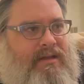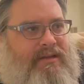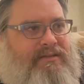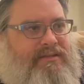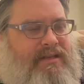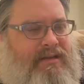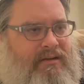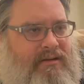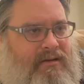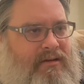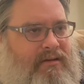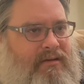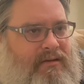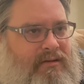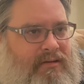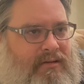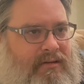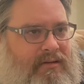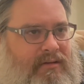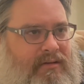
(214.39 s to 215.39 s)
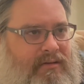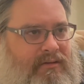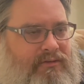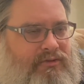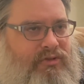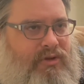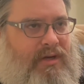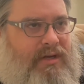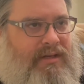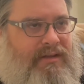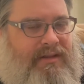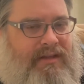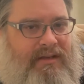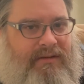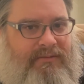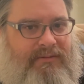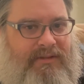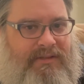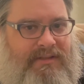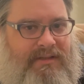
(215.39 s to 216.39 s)
trying to think
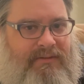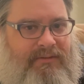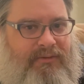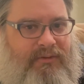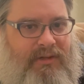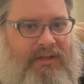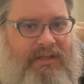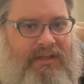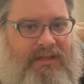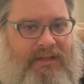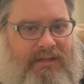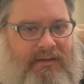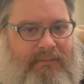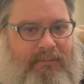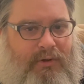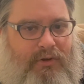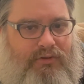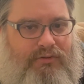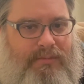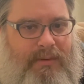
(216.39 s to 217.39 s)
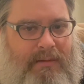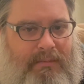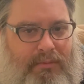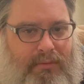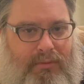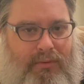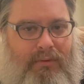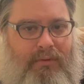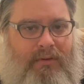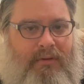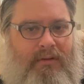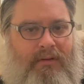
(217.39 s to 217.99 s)
of it differently than most people,